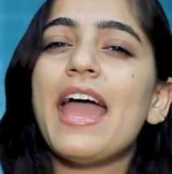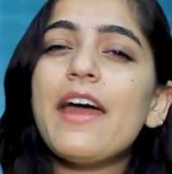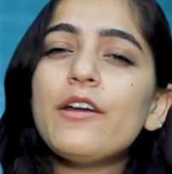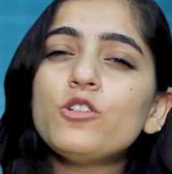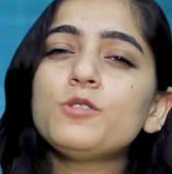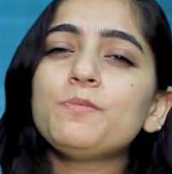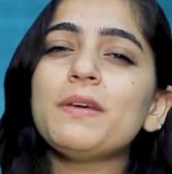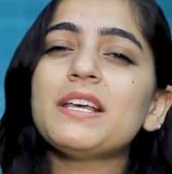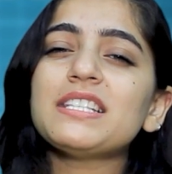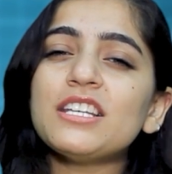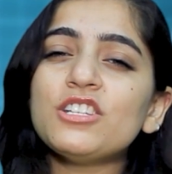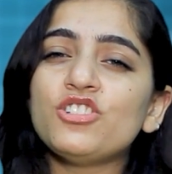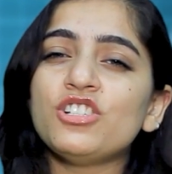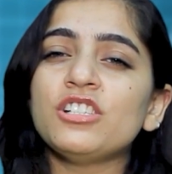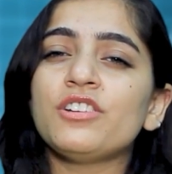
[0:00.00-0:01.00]
Aerospace
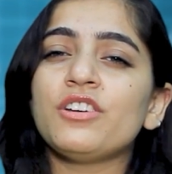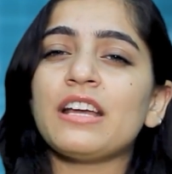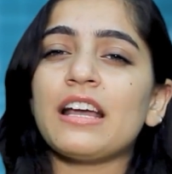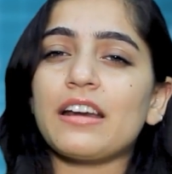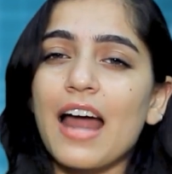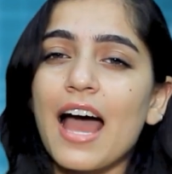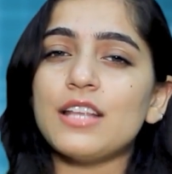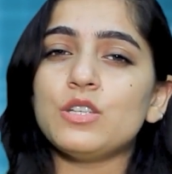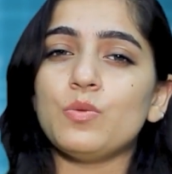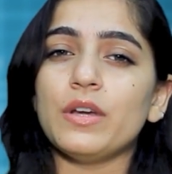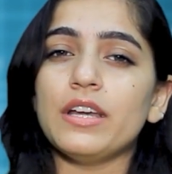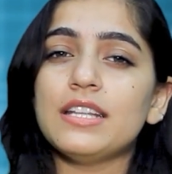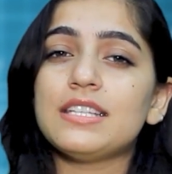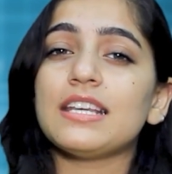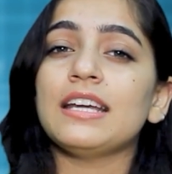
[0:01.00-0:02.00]
engineering
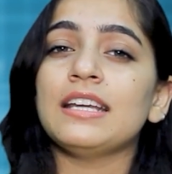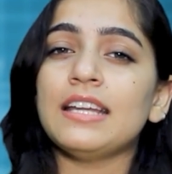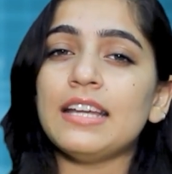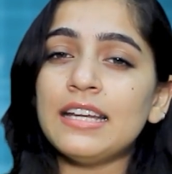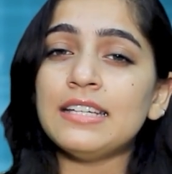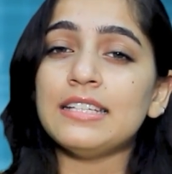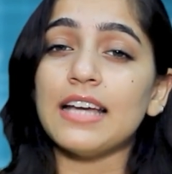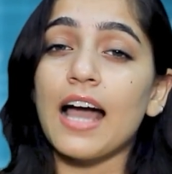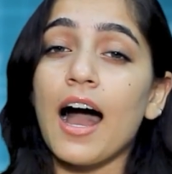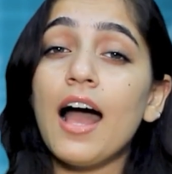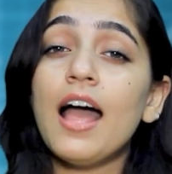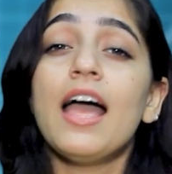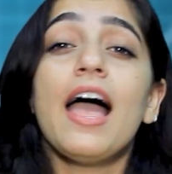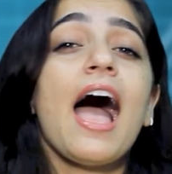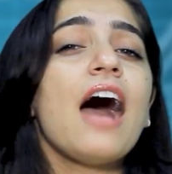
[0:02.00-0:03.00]
graduates in India